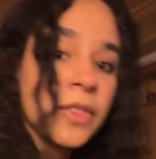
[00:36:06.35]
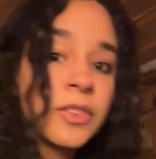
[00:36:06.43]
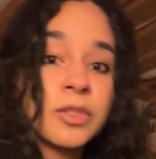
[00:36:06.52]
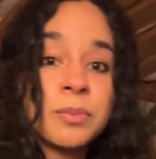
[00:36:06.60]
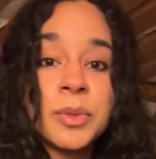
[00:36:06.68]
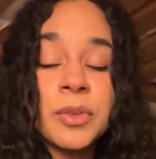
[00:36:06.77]

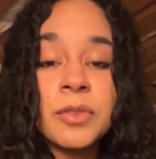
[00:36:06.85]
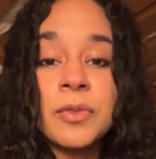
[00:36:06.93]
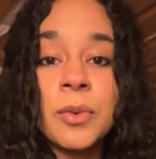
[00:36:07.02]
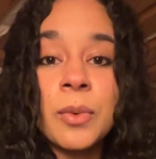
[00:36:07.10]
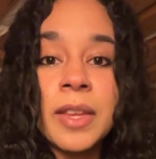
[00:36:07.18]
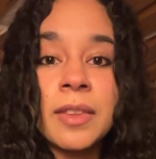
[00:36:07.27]
There's a
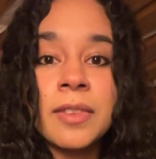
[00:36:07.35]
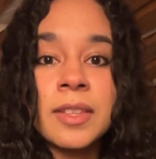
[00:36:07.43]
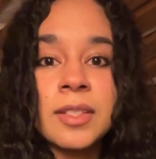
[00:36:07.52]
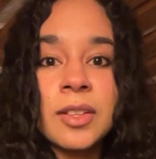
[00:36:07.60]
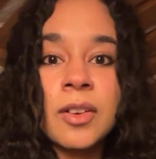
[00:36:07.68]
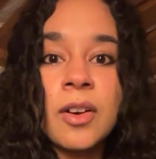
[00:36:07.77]
beautiful way that
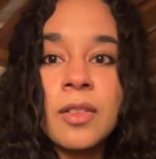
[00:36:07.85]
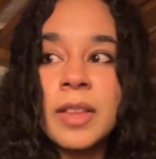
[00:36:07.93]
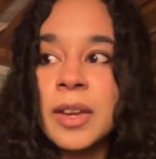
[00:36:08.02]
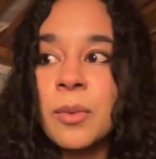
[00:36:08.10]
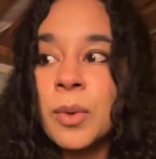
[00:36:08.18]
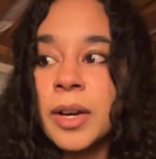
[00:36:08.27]
this can all
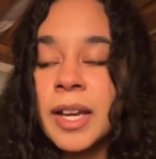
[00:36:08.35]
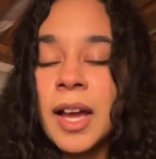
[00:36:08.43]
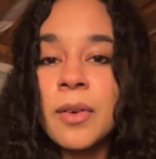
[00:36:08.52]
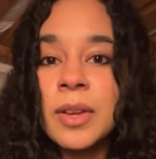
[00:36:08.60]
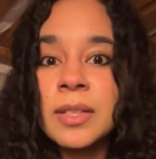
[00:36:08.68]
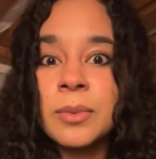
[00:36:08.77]
like work
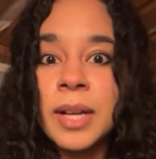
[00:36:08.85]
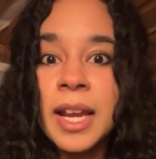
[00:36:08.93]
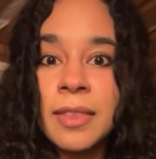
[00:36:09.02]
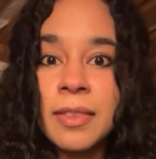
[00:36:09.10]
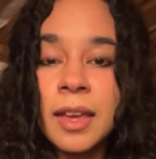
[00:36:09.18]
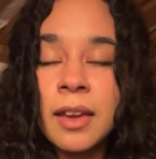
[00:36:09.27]
out is what I
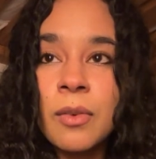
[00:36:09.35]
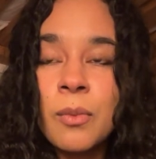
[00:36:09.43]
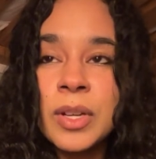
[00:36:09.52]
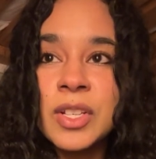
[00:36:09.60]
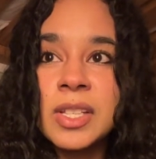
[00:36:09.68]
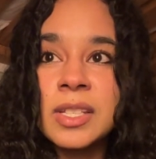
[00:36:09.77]
think,
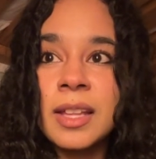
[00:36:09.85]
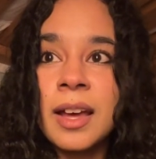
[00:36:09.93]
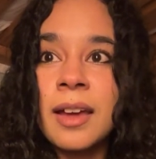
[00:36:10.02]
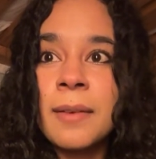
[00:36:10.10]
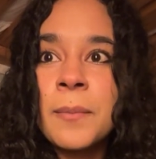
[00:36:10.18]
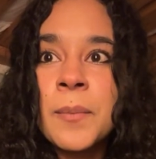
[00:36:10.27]
which is
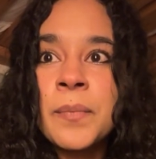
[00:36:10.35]
that